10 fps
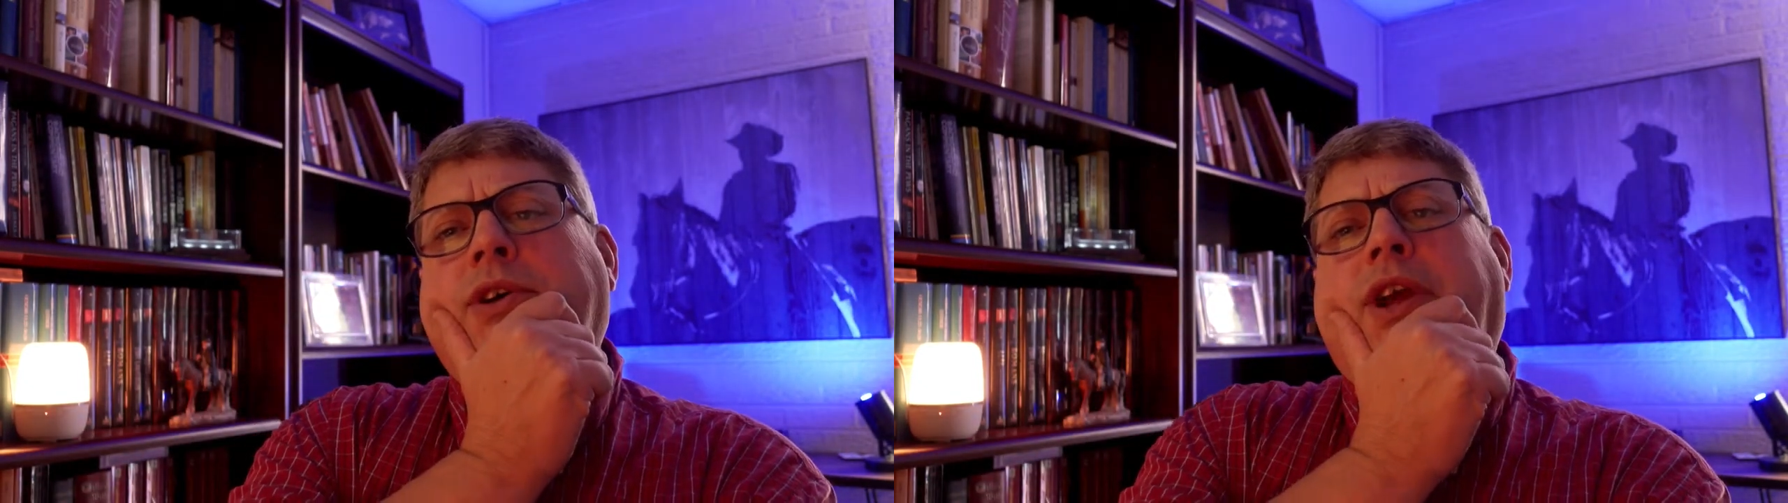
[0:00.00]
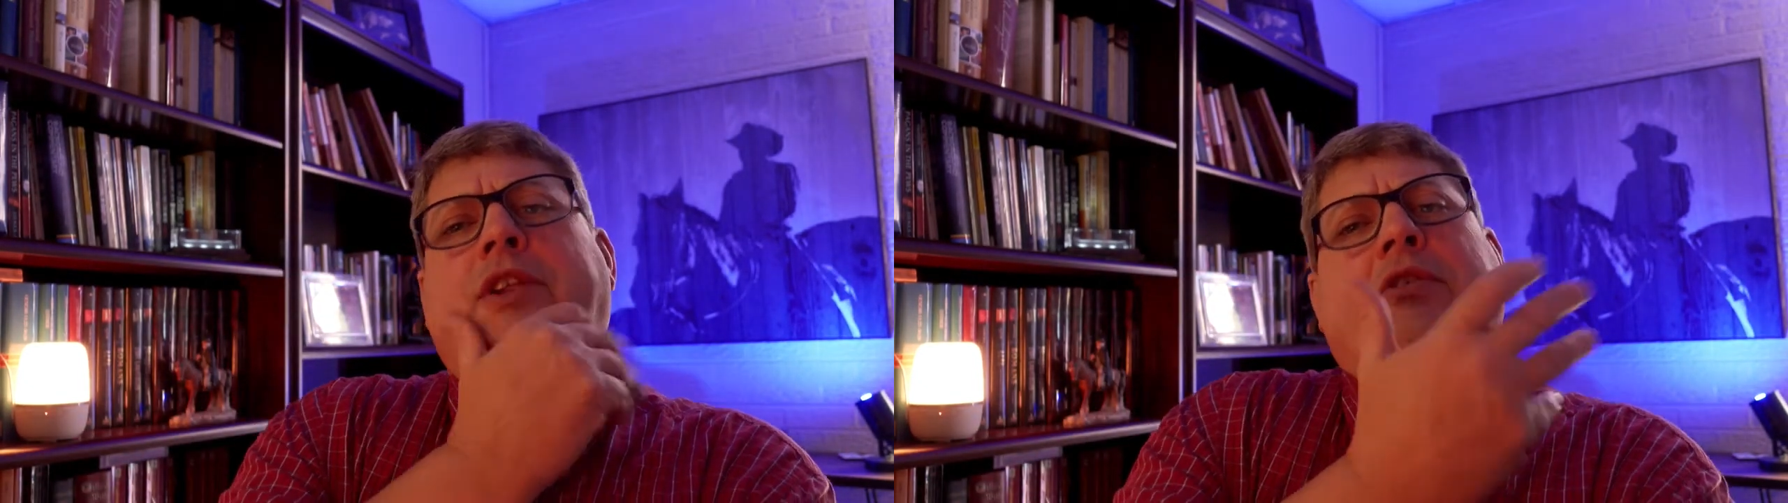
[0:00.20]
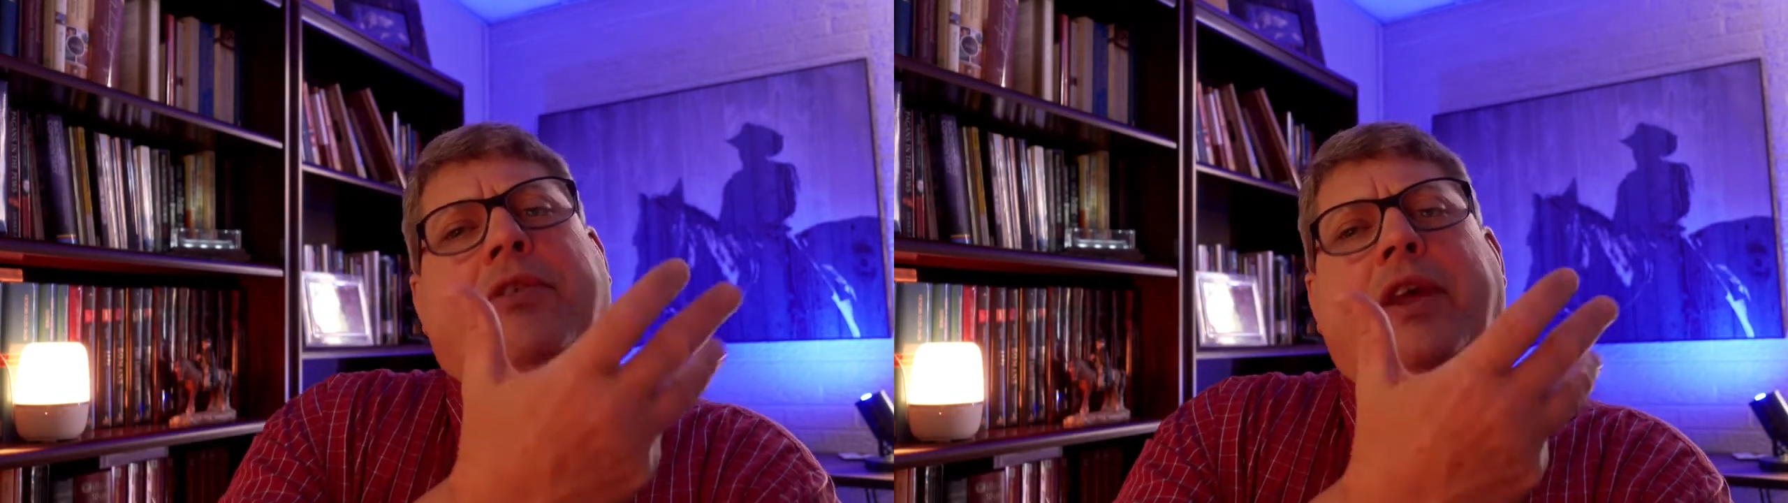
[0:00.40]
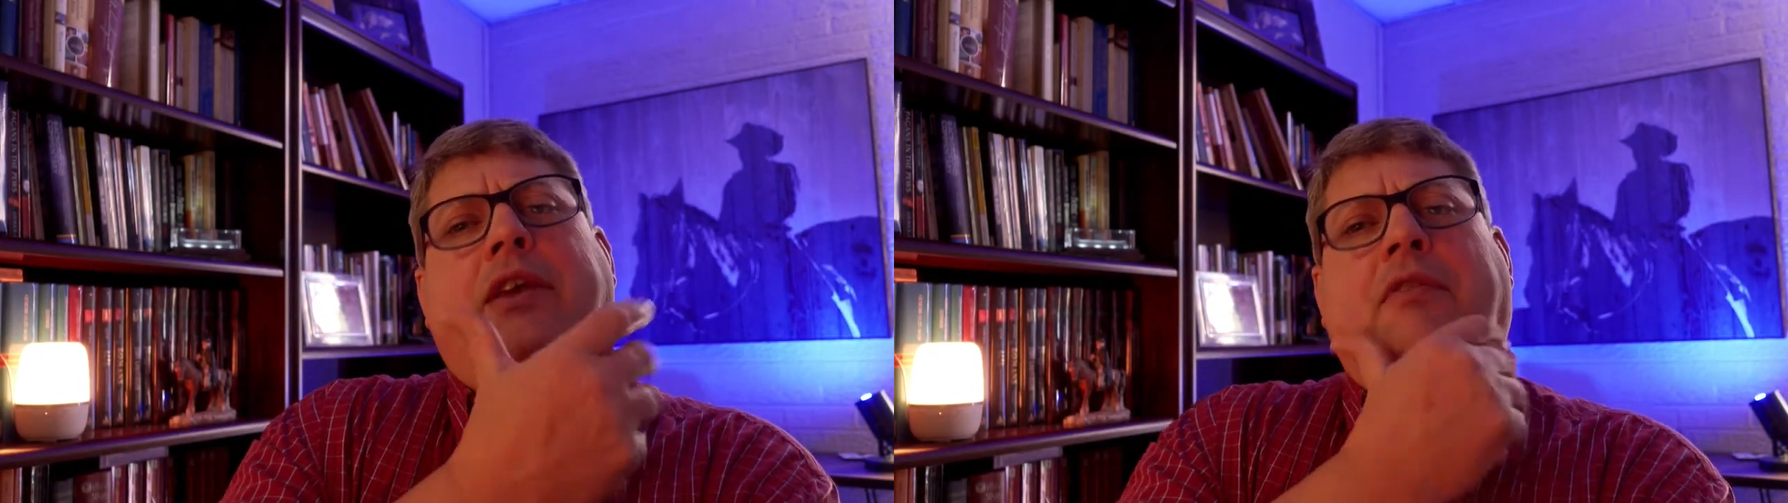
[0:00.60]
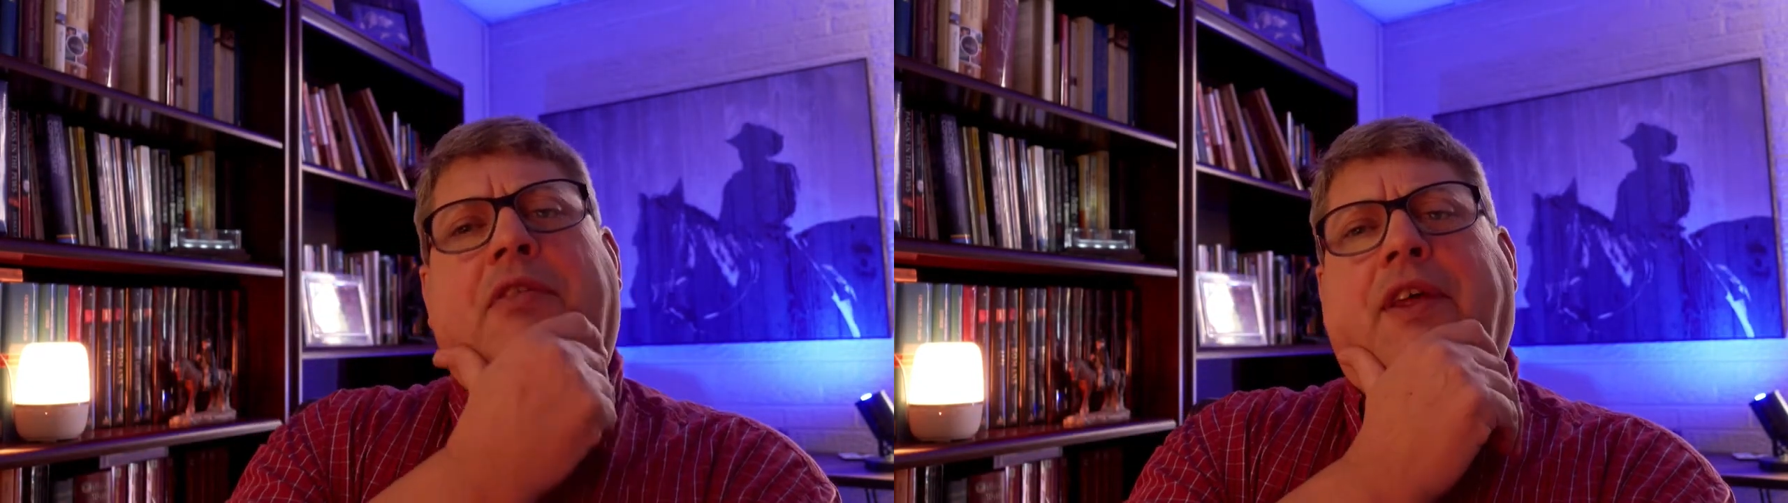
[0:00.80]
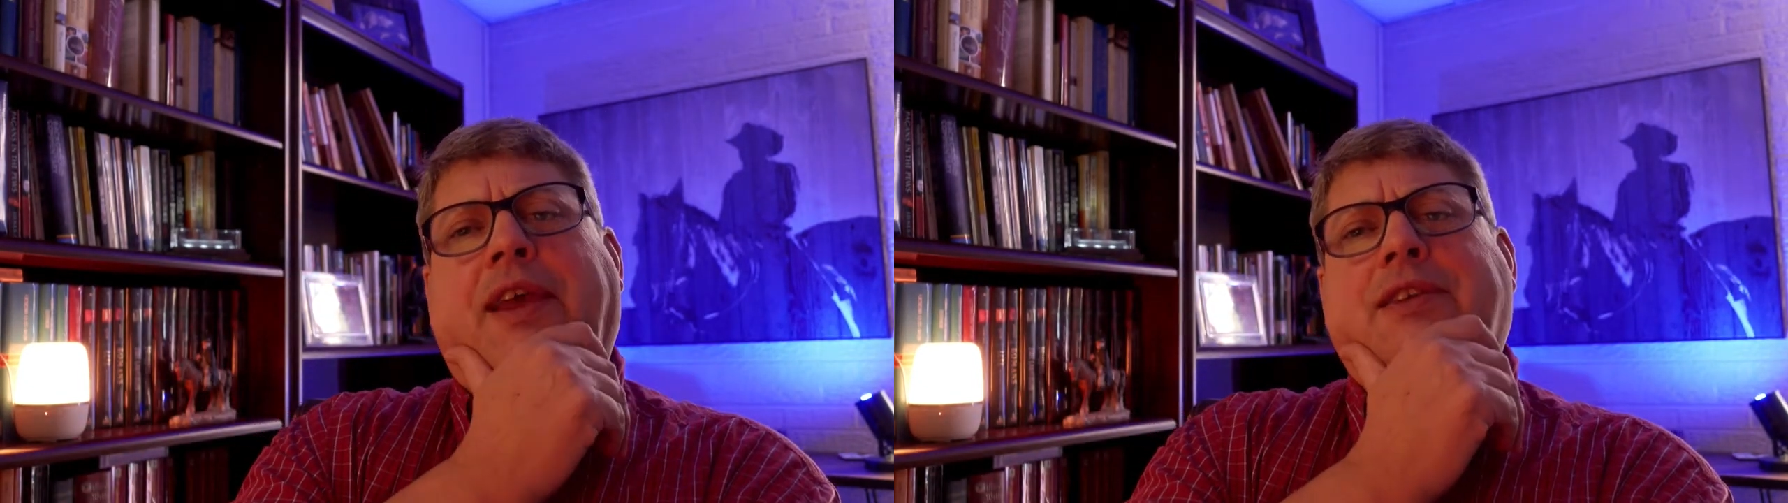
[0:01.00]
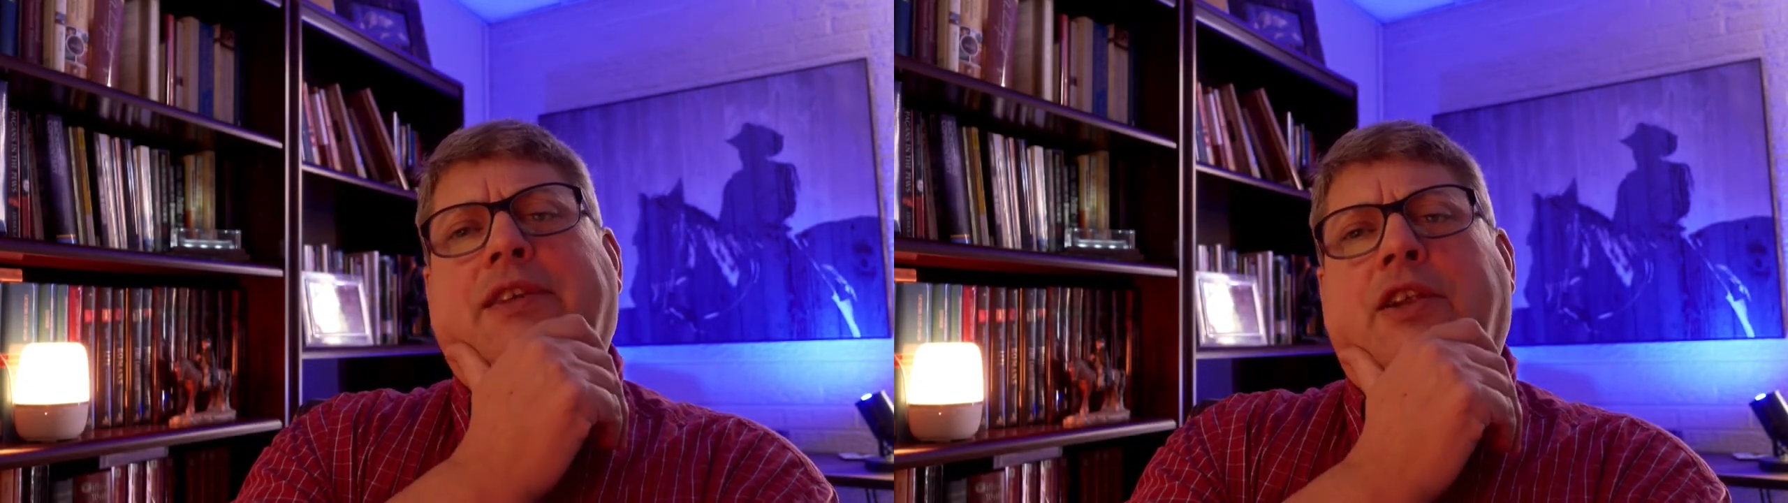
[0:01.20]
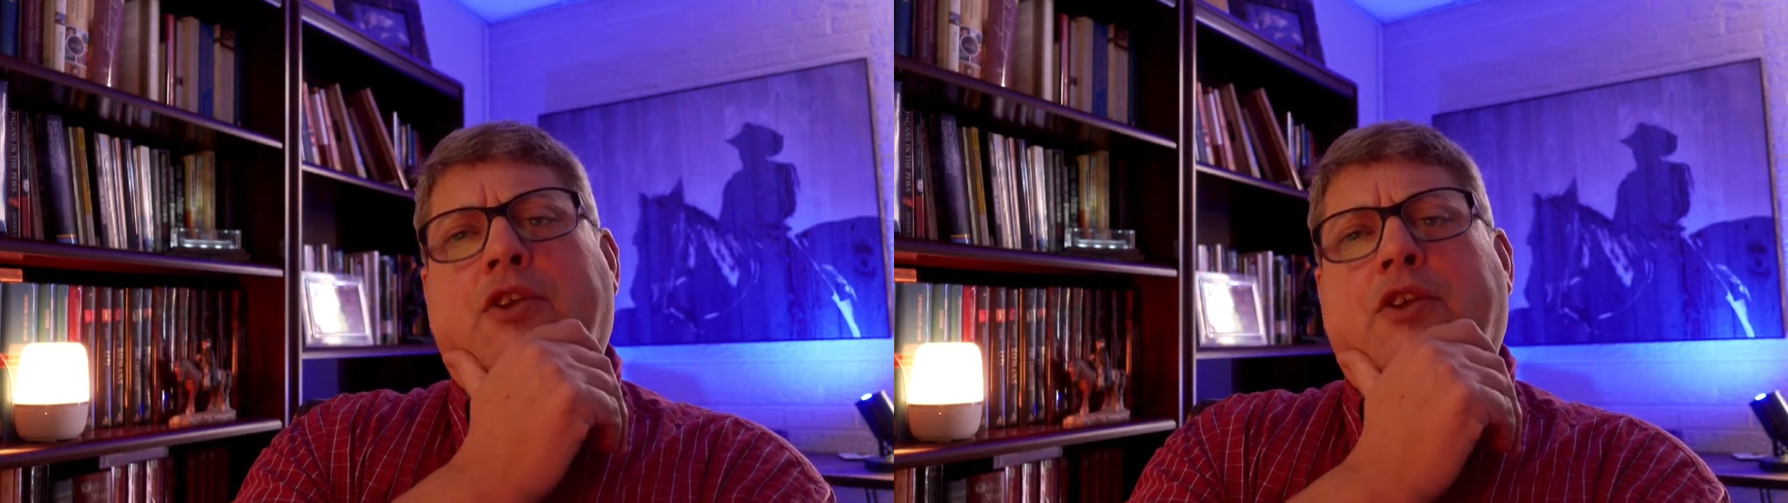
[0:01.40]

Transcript: Can you think of things in